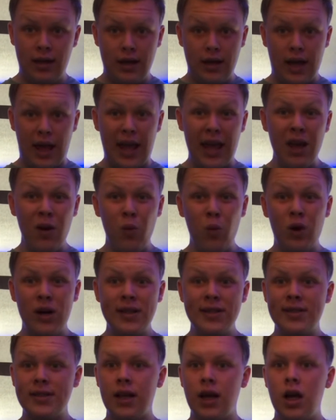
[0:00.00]
It
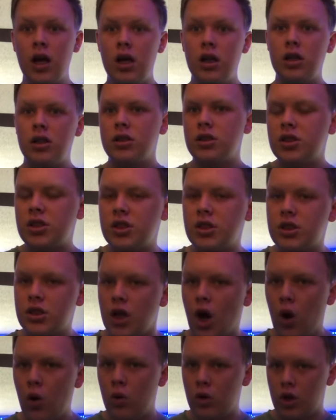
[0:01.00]
was
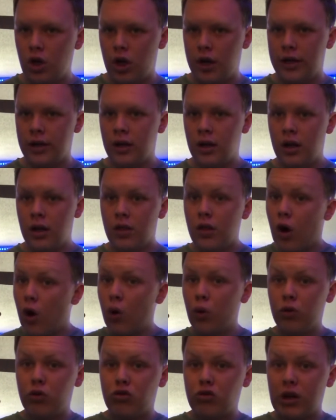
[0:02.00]
so good. The whole
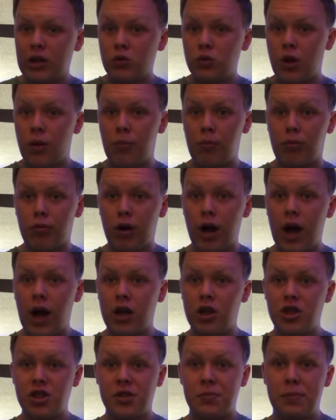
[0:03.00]
stretch with Brock
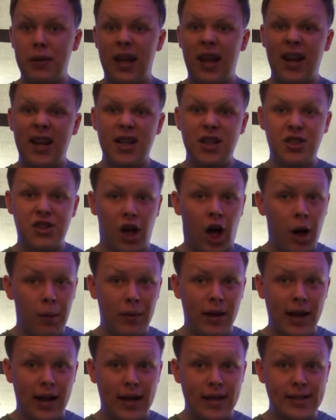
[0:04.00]
just being
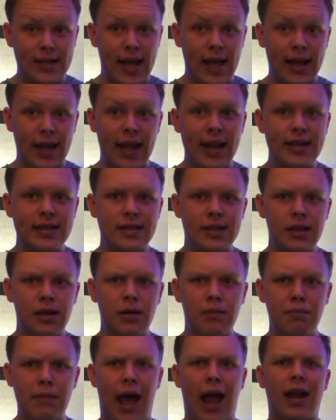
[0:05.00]
dominant as heck is
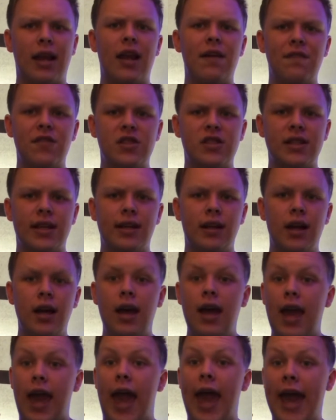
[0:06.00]
magnificent.
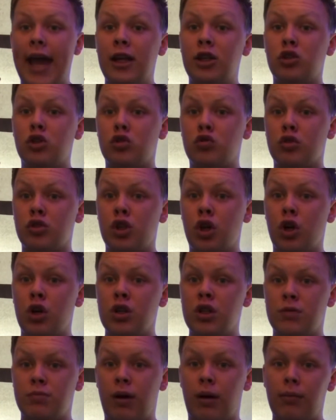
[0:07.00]
Edge's return
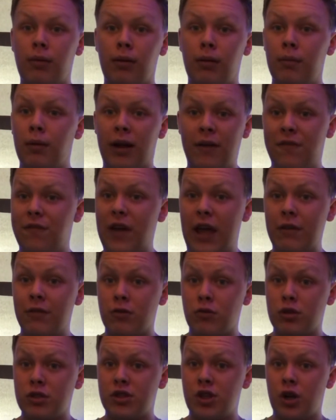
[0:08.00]
is probably my favorite
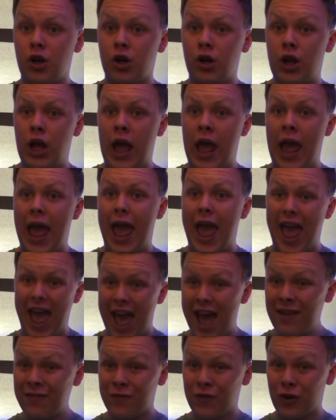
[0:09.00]
return
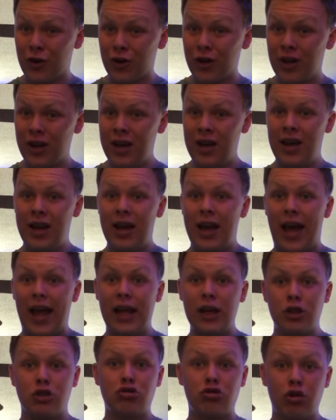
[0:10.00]
ever,
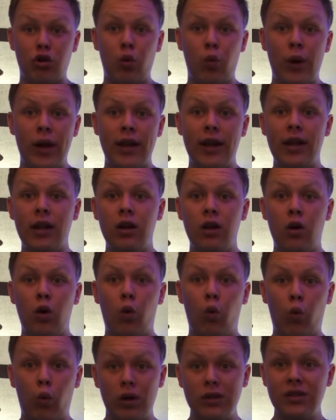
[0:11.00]
and Drew winning
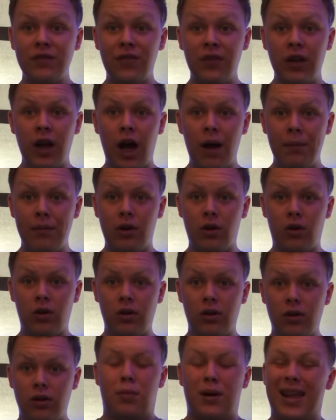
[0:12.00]
was phenomenal.
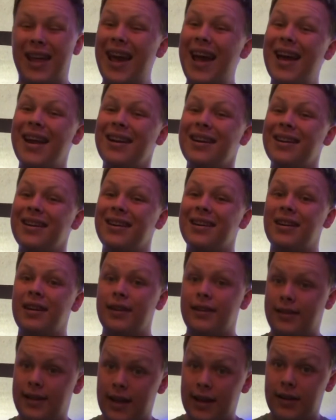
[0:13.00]
But again, he
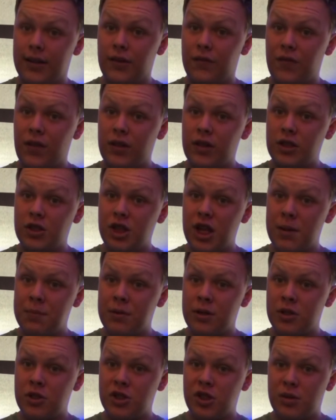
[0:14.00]
didn't defend the
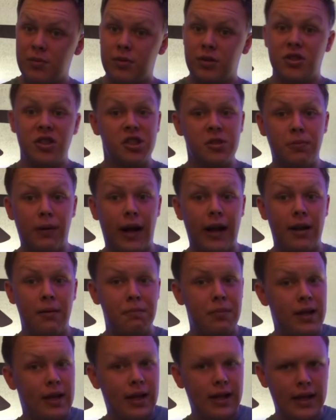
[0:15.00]
championship, despite it
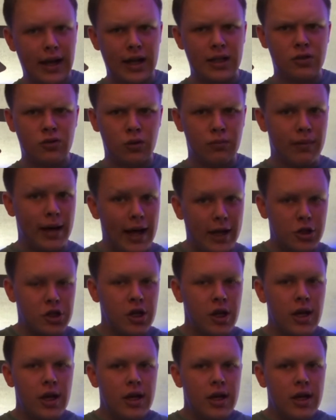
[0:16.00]
being an excellent match.